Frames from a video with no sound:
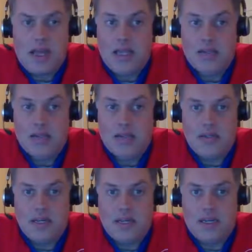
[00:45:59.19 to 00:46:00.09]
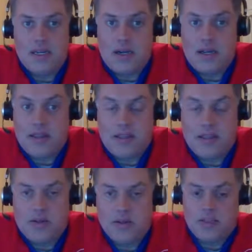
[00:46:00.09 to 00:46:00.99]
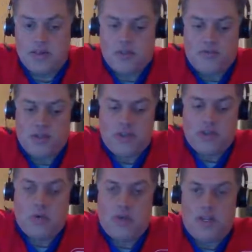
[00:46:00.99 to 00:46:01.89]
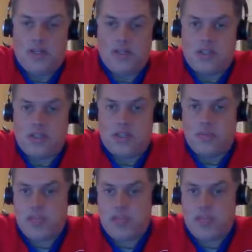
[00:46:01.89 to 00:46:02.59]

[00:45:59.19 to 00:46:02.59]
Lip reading: And I think he'll fit in quite nicely on the